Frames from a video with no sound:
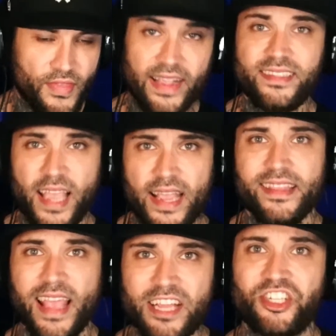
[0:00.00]
They
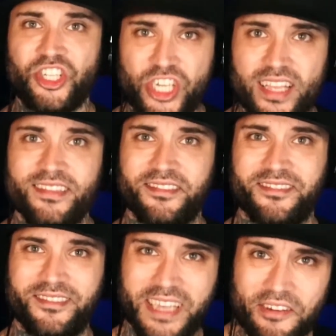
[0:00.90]
take that shit
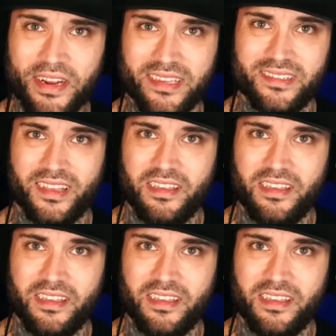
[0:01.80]
serious.